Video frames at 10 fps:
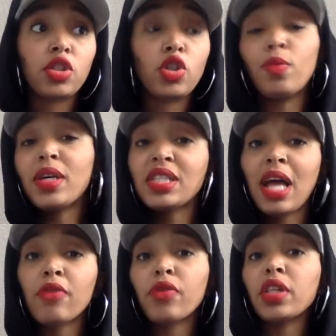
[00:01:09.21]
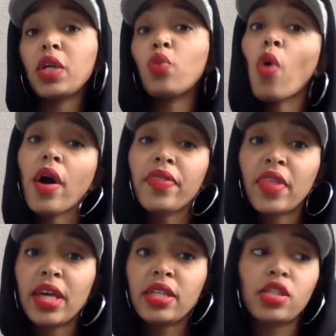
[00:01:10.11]
You must not really want
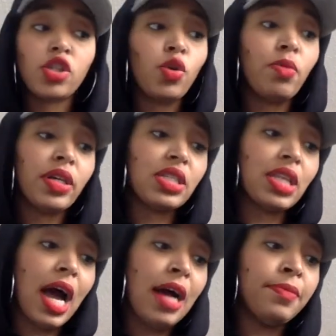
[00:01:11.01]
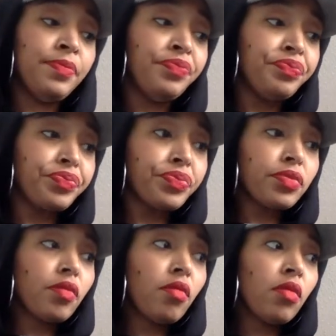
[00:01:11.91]
this. You must not
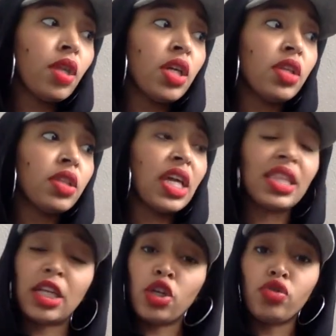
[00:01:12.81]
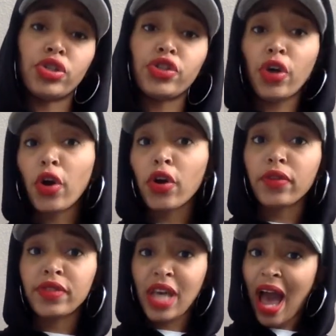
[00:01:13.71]
think that you
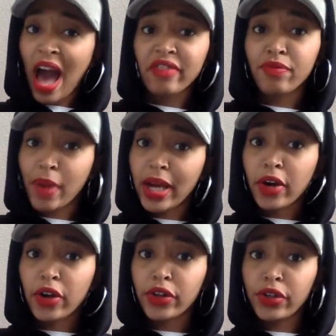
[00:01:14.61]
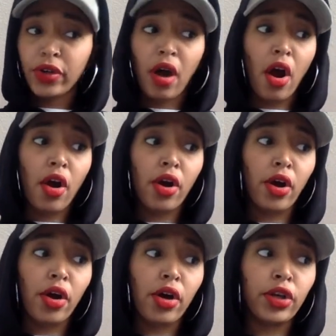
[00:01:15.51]
deserve to have better.
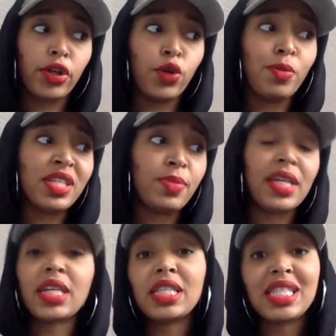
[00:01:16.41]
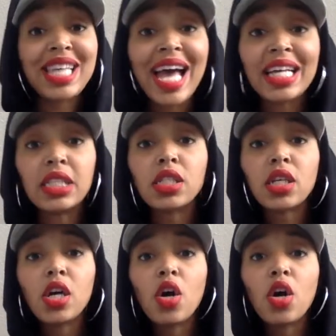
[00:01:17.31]
Or you must be content